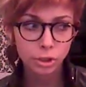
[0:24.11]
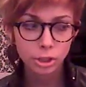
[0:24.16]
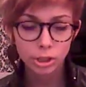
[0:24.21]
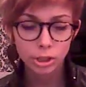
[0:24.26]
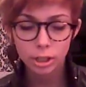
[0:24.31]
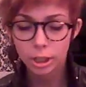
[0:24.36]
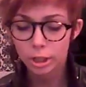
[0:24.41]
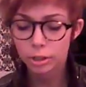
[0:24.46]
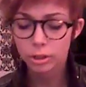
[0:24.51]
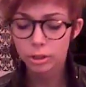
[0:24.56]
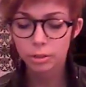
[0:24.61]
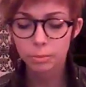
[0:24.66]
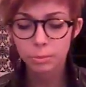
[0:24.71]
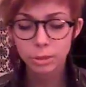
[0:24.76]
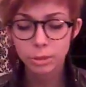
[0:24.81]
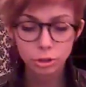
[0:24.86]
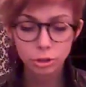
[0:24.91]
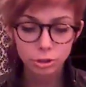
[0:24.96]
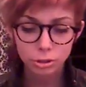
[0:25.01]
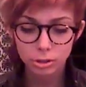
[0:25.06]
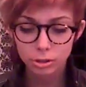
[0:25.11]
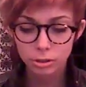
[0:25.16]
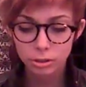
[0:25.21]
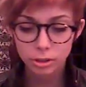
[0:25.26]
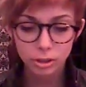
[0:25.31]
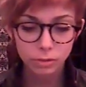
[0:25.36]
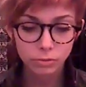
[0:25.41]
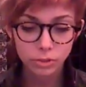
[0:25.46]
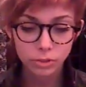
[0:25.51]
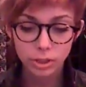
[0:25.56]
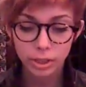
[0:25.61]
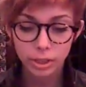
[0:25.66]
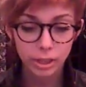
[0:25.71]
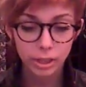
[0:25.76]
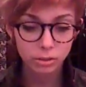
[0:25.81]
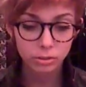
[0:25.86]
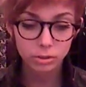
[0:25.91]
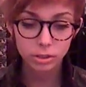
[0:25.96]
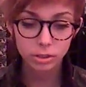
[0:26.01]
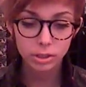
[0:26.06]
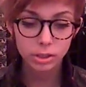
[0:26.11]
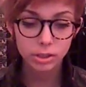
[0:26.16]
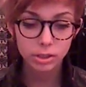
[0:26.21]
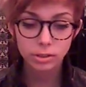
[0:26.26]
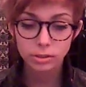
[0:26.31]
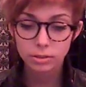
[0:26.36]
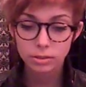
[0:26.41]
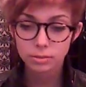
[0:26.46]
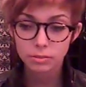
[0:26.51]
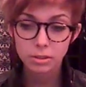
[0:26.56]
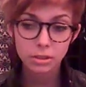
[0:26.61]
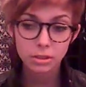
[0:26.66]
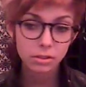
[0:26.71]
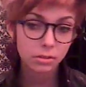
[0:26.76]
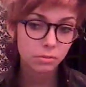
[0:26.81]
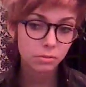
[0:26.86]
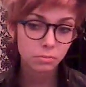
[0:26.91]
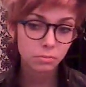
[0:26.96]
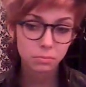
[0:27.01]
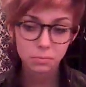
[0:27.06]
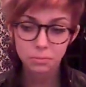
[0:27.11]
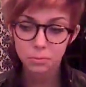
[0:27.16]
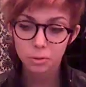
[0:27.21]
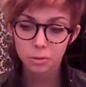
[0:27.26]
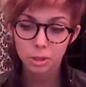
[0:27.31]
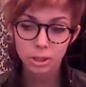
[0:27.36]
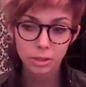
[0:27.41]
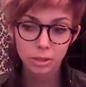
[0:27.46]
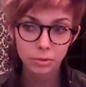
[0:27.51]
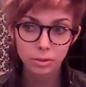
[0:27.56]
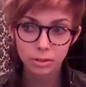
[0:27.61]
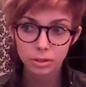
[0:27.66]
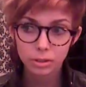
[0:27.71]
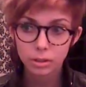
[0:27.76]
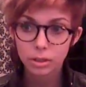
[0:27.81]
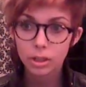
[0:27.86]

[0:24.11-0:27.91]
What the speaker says: and you're mature enough to handle this, whatever.